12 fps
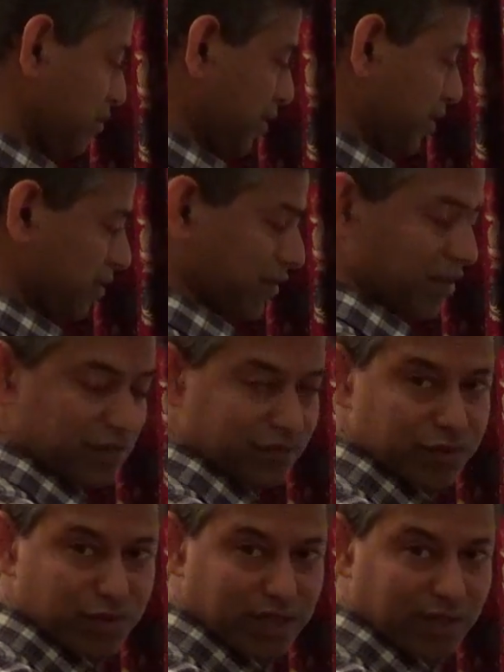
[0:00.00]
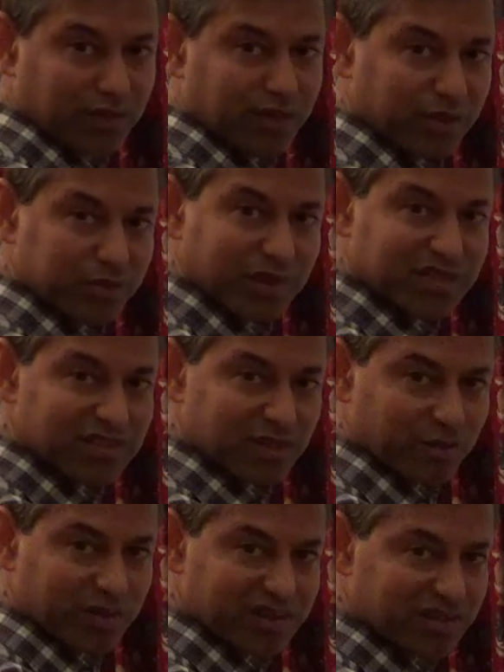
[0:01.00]
but in the case of a triangle the other base is
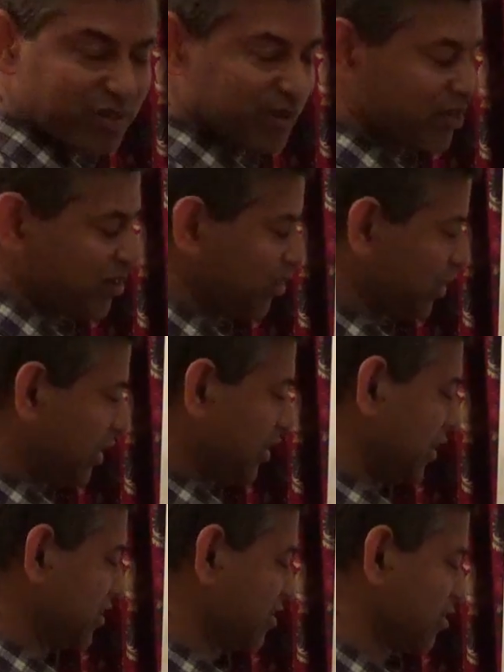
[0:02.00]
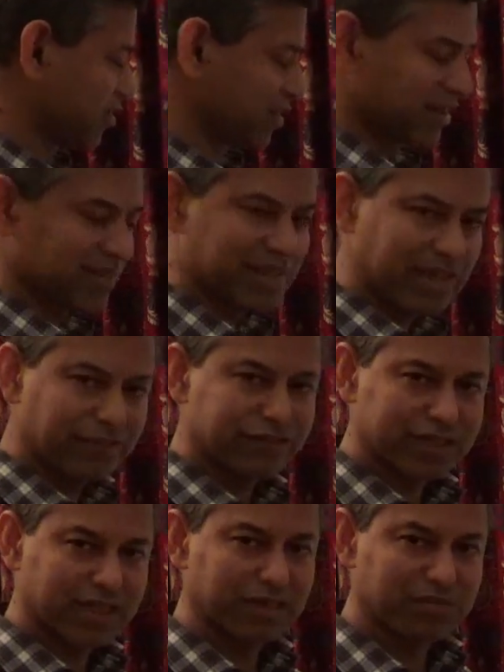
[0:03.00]
always 0, so it just looks like it's half
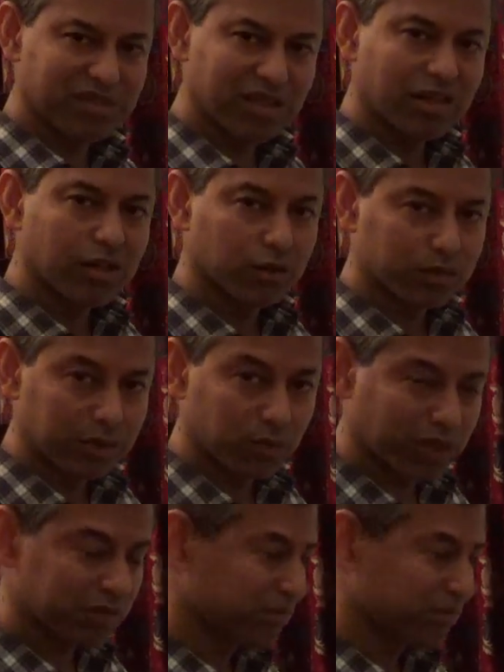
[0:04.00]
times only one